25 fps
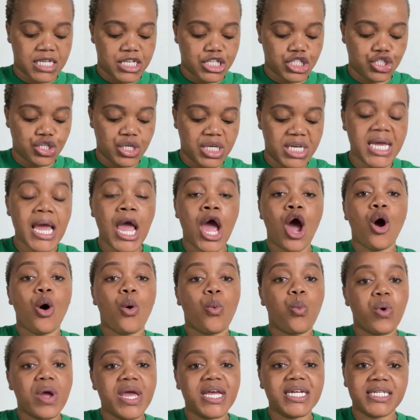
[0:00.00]
Actually,
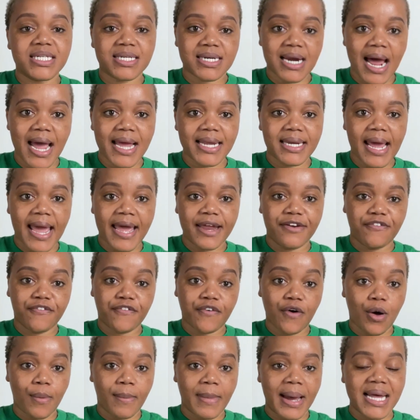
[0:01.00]
we tried at
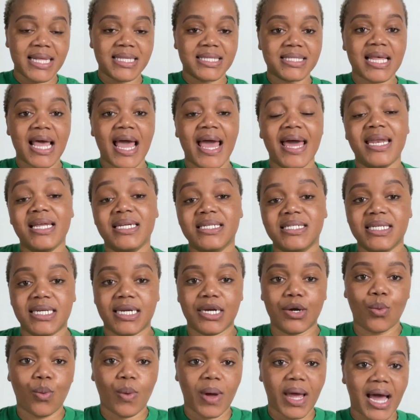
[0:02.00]
4 months and it
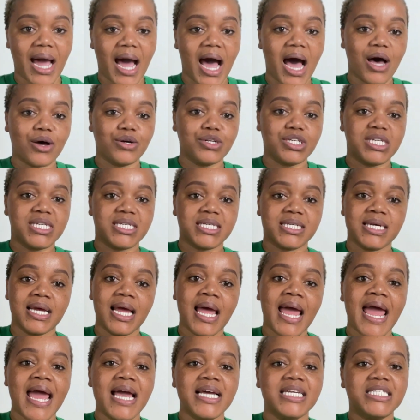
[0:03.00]
didn't work out.
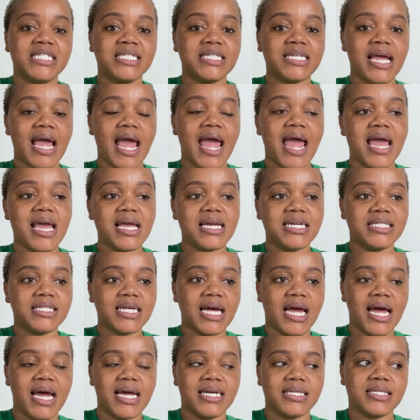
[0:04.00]
She ate
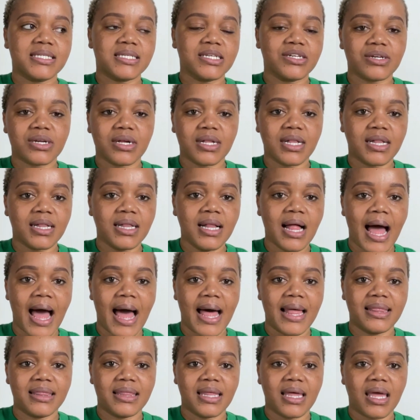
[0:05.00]
her cereal,
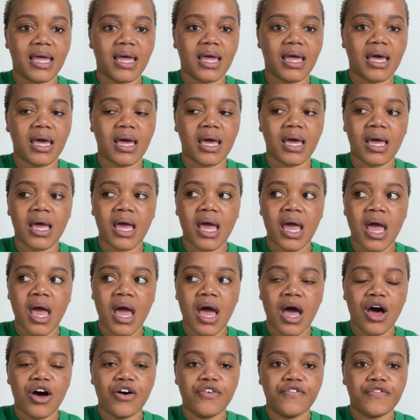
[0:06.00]
I think,
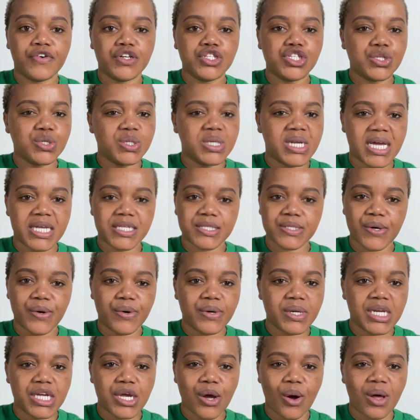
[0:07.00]
for 2 days
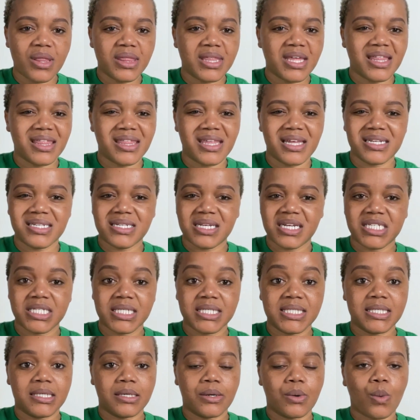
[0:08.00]
only. On the third day, she
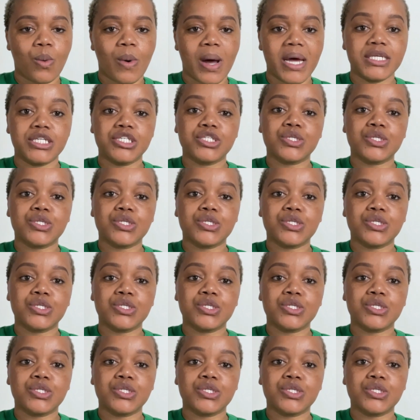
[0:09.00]
didn't want.